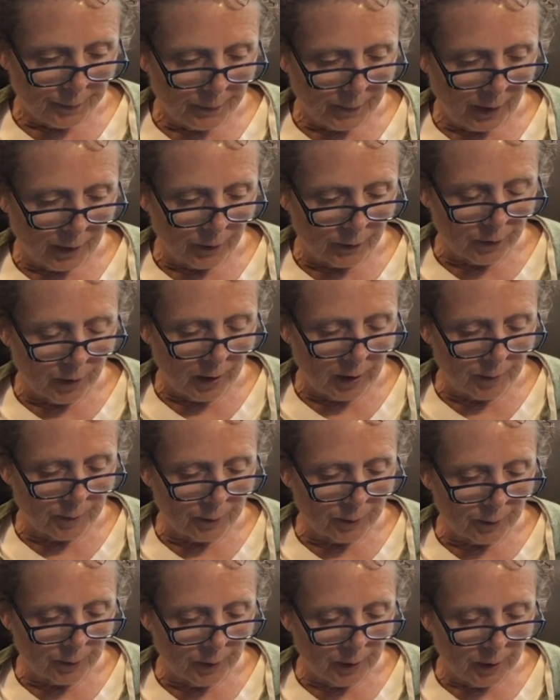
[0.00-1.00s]
Our
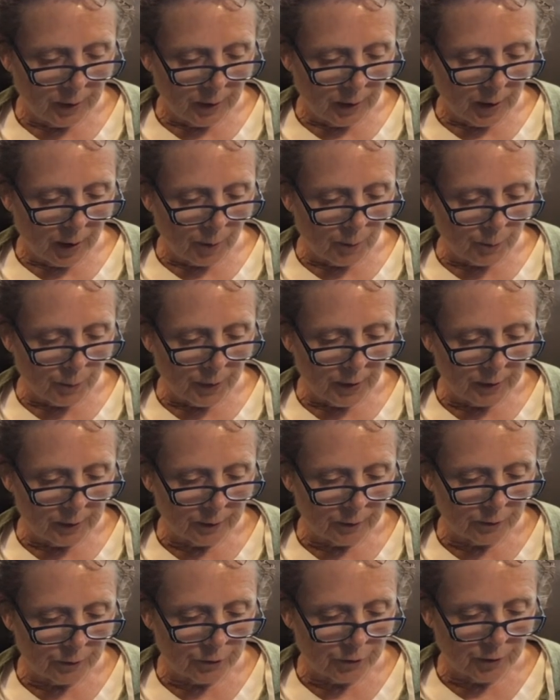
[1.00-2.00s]
neighbor, Ben
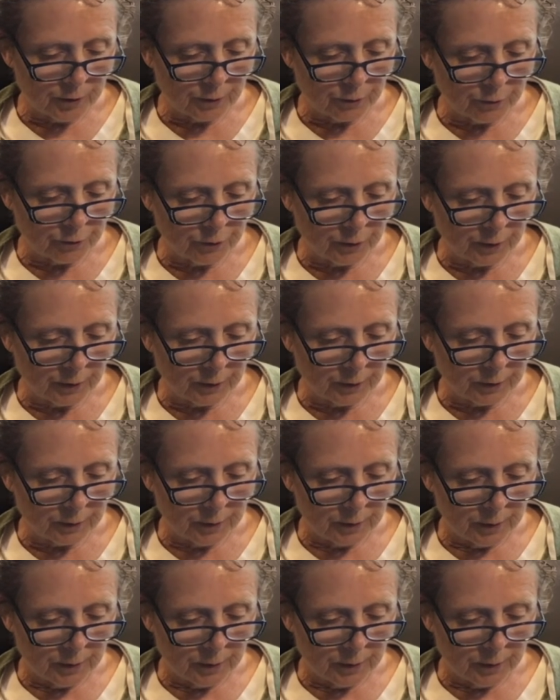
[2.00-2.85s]
Stinchfield,